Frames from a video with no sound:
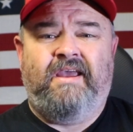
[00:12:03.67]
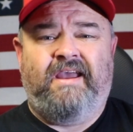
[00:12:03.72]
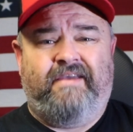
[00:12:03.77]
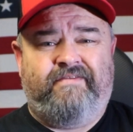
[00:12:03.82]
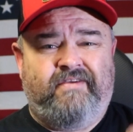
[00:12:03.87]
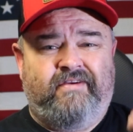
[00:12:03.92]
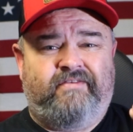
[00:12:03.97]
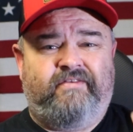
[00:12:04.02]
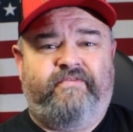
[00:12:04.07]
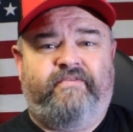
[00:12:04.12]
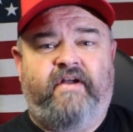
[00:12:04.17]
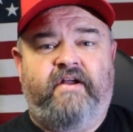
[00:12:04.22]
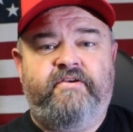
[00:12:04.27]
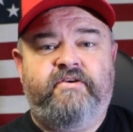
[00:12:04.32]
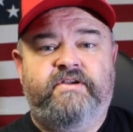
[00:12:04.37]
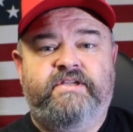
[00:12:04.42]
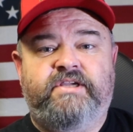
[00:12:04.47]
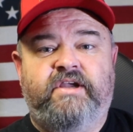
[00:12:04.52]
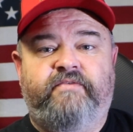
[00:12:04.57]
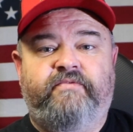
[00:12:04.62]
Have you ever found
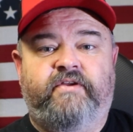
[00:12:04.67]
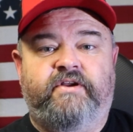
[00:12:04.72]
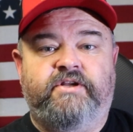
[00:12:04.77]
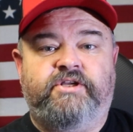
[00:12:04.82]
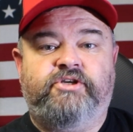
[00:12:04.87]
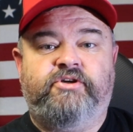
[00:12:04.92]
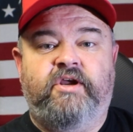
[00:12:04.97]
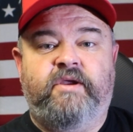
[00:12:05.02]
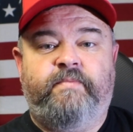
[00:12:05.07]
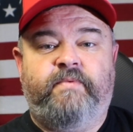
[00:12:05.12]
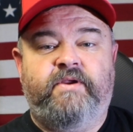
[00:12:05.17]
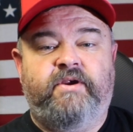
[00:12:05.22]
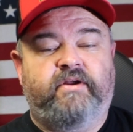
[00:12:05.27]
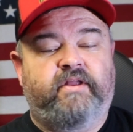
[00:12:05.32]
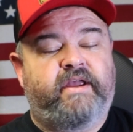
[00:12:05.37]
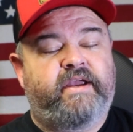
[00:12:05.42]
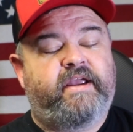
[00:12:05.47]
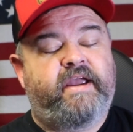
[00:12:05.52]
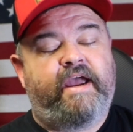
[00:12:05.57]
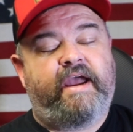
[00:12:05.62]
yourself on a trip and you're
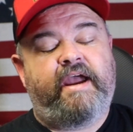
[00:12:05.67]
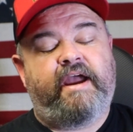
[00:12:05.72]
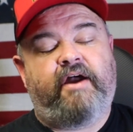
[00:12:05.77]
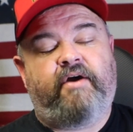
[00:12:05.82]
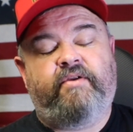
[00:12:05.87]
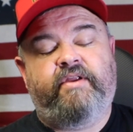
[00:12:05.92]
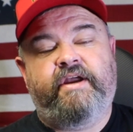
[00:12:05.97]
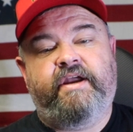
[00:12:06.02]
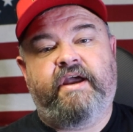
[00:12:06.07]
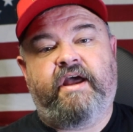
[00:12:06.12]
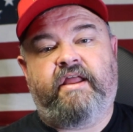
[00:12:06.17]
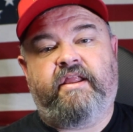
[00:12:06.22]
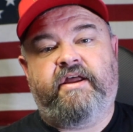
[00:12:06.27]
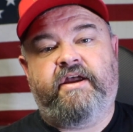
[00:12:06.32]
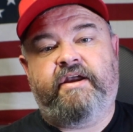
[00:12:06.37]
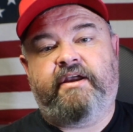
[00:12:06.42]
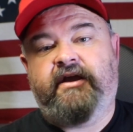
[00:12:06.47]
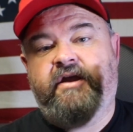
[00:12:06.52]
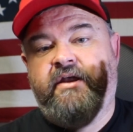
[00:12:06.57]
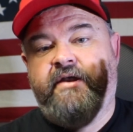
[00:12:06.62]
like, hey, I only got
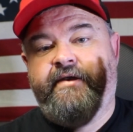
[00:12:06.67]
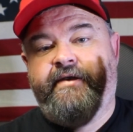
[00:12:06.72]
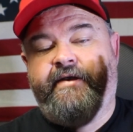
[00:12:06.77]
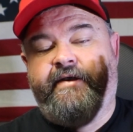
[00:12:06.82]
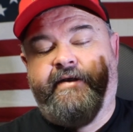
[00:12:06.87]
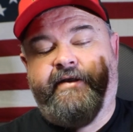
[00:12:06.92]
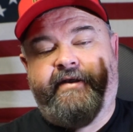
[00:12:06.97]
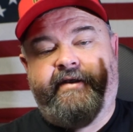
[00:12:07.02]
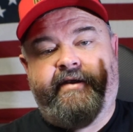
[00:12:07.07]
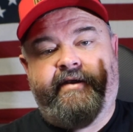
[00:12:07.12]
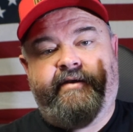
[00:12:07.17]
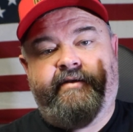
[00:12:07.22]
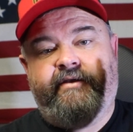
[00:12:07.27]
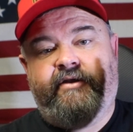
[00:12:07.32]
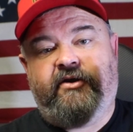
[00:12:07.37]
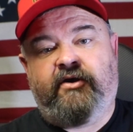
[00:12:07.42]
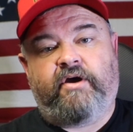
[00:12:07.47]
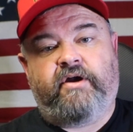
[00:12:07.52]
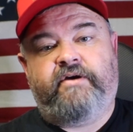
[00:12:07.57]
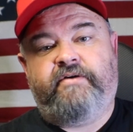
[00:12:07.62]

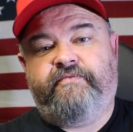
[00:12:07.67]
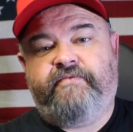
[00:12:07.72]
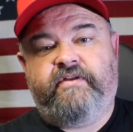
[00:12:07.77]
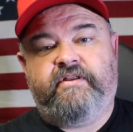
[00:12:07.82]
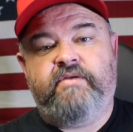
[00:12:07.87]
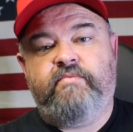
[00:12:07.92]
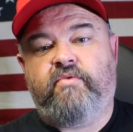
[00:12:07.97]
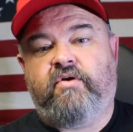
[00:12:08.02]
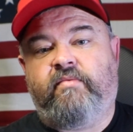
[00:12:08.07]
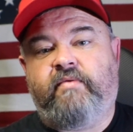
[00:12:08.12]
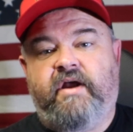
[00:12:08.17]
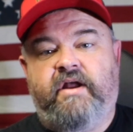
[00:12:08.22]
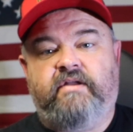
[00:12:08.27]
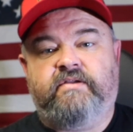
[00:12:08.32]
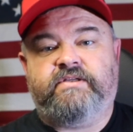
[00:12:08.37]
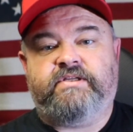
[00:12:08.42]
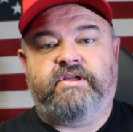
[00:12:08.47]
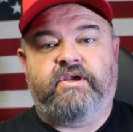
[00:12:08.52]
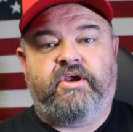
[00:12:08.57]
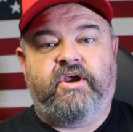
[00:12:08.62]
150 more
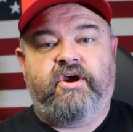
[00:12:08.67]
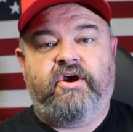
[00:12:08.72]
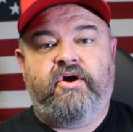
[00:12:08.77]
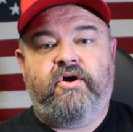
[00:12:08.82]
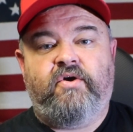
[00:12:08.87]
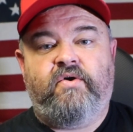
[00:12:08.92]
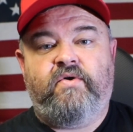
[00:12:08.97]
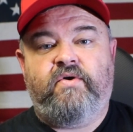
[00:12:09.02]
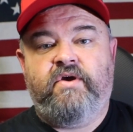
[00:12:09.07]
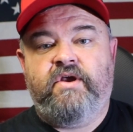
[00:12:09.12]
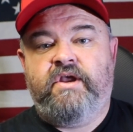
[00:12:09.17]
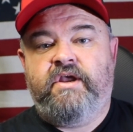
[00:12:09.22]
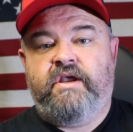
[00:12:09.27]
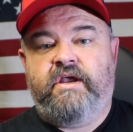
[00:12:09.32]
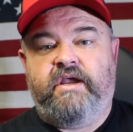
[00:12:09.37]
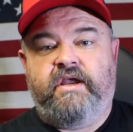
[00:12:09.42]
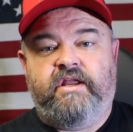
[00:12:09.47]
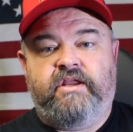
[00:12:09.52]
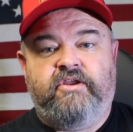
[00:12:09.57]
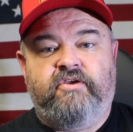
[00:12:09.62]
miles to go,
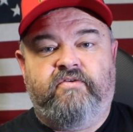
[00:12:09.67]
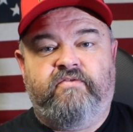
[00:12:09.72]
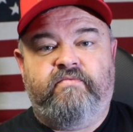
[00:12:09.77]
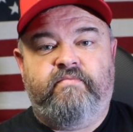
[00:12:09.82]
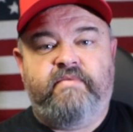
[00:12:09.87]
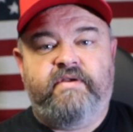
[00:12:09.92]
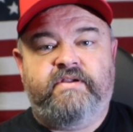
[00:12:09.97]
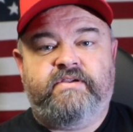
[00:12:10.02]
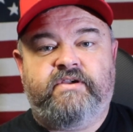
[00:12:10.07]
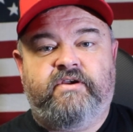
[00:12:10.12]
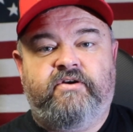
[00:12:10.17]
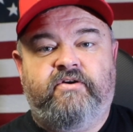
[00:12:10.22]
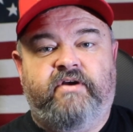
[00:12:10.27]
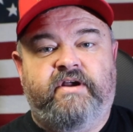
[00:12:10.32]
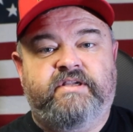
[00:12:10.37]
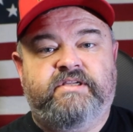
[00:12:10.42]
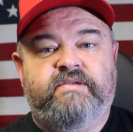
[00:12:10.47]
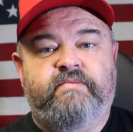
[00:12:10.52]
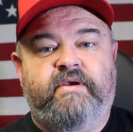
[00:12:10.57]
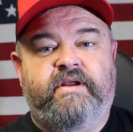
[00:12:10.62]
and you've
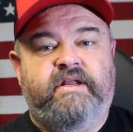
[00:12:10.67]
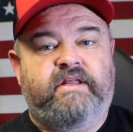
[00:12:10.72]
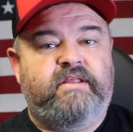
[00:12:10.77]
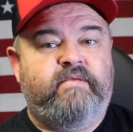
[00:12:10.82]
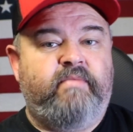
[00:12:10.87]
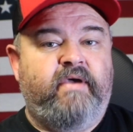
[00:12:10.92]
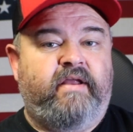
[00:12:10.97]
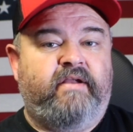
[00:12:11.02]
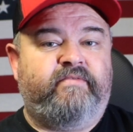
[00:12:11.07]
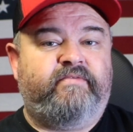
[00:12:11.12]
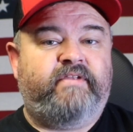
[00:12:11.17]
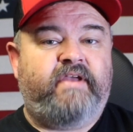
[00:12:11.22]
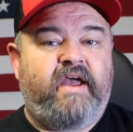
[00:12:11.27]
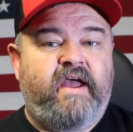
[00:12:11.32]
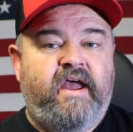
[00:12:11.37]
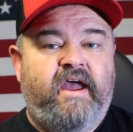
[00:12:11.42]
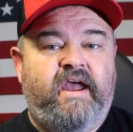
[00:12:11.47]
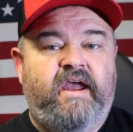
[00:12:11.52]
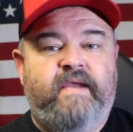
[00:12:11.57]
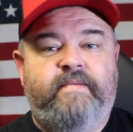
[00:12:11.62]
underestimated the amount of
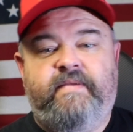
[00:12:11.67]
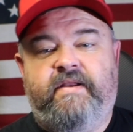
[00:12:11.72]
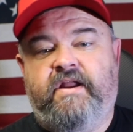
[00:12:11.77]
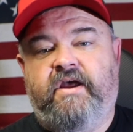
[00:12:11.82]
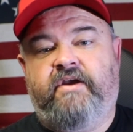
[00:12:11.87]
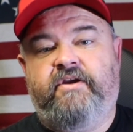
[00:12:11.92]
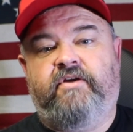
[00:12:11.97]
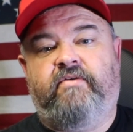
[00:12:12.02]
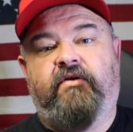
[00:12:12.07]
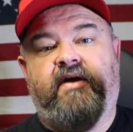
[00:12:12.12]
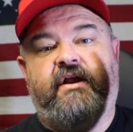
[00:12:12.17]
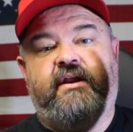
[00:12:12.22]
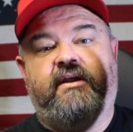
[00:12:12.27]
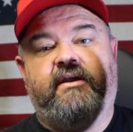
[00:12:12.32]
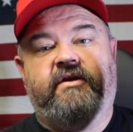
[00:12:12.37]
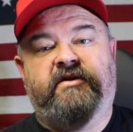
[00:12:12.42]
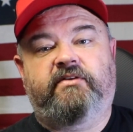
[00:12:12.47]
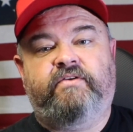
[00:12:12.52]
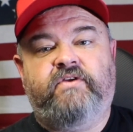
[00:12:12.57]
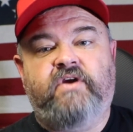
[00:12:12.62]
time, and now you're
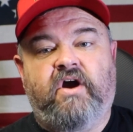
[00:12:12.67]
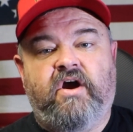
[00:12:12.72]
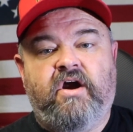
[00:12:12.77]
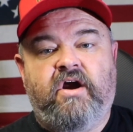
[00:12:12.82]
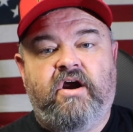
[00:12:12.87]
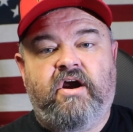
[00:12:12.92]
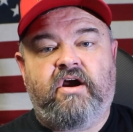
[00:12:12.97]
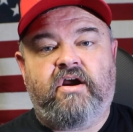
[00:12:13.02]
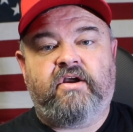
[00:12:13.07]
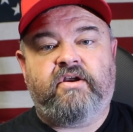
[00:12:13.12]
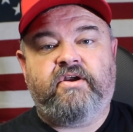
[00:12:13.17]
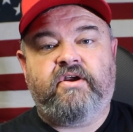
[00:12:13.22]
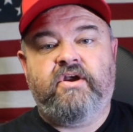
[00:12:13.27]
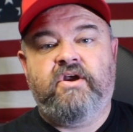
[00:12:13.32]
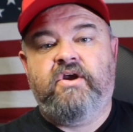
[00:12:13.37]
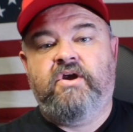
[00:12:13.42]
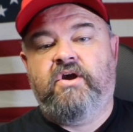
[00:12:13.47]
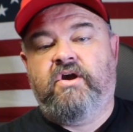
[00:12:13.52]
riding at dark?